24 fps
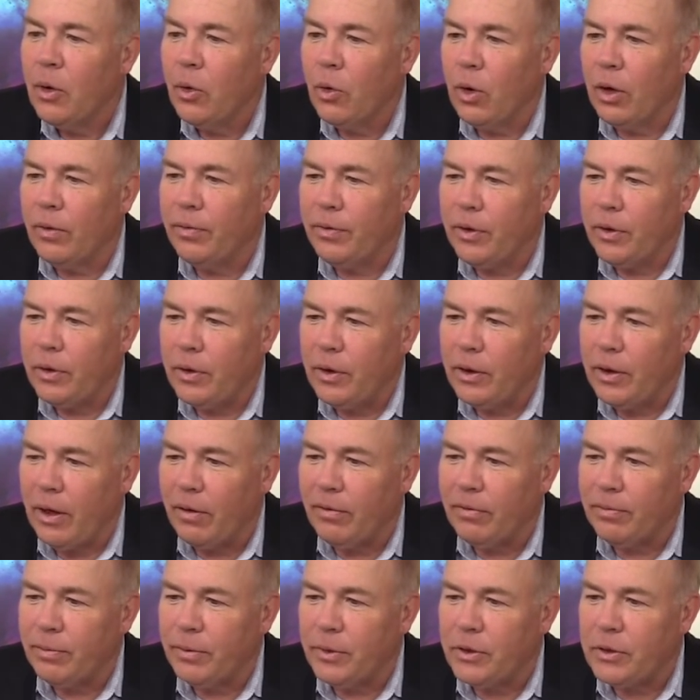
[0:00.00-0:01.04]
or if you
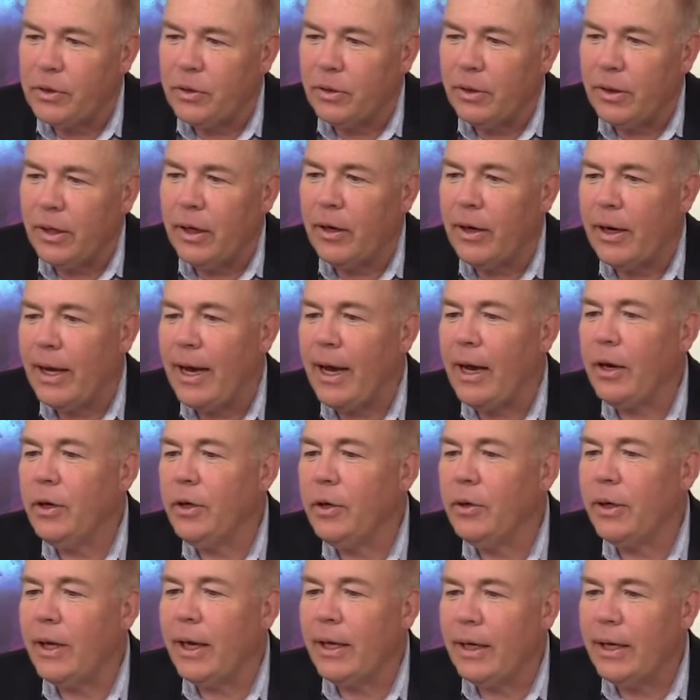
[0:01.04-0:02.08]
come from a certain area, how do
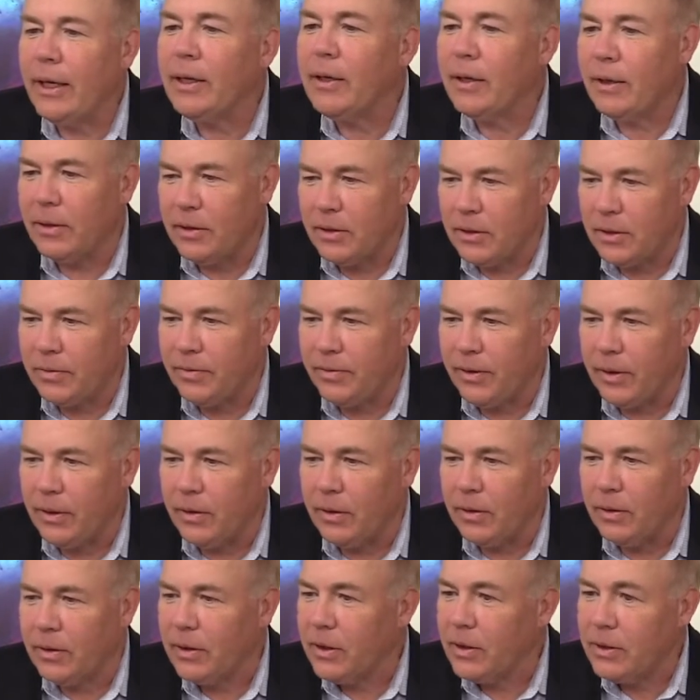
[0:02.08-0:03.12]
you get into this
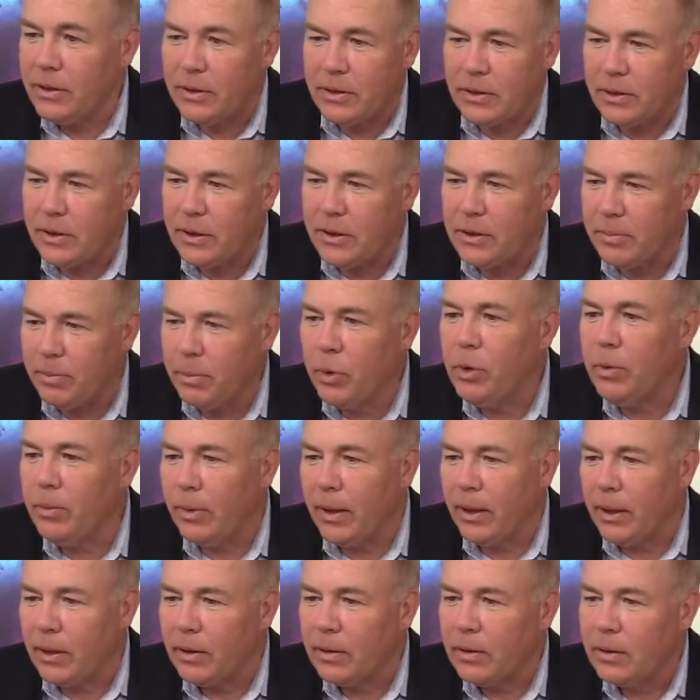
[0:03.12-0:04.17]
field? Because it's
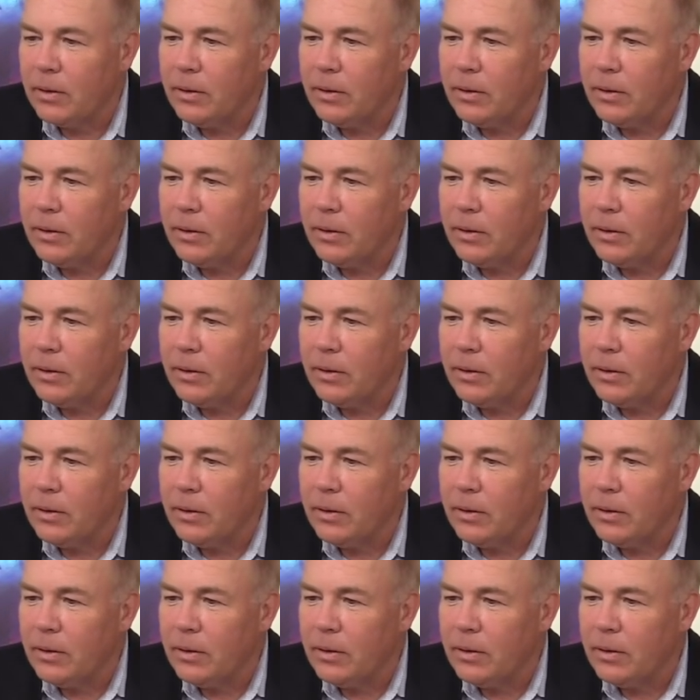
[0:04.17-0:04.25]
booming.